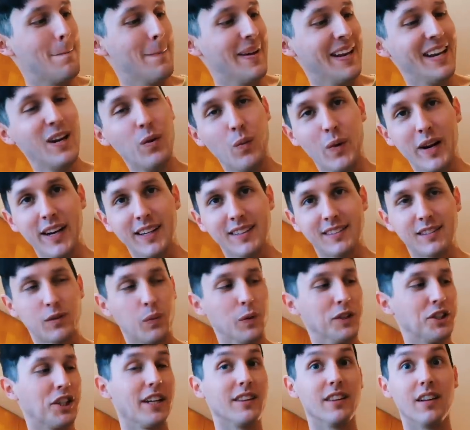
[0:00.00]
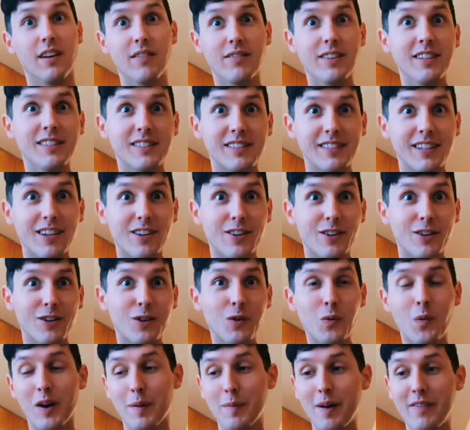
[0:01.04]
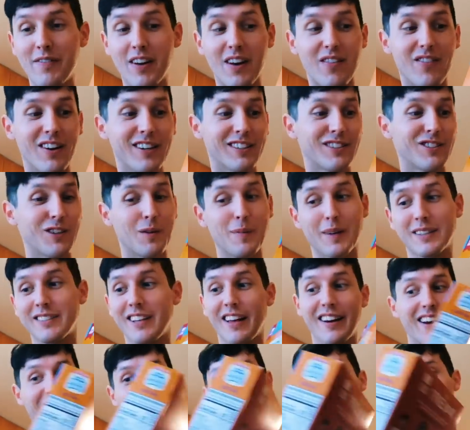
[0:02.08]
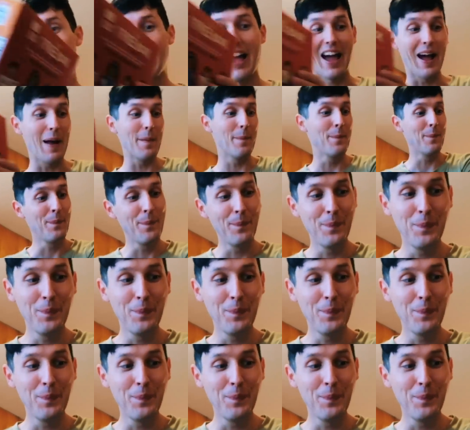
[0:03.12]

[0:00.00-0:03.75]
mini wheats, which I love this cereal. One of my favorites, so I'm excited to have that.